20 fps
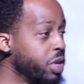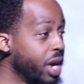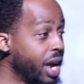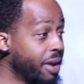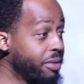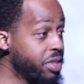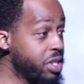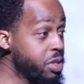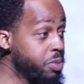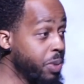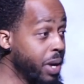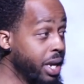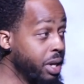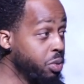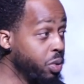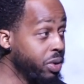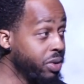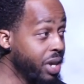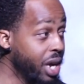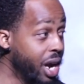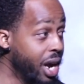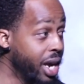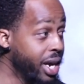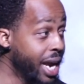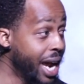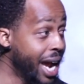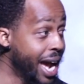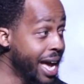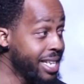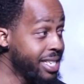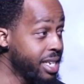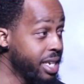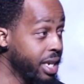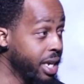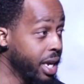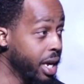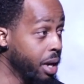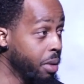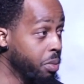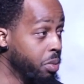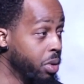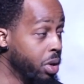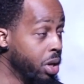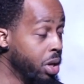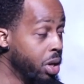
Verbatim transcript: you're going to have to spend with God asking Him,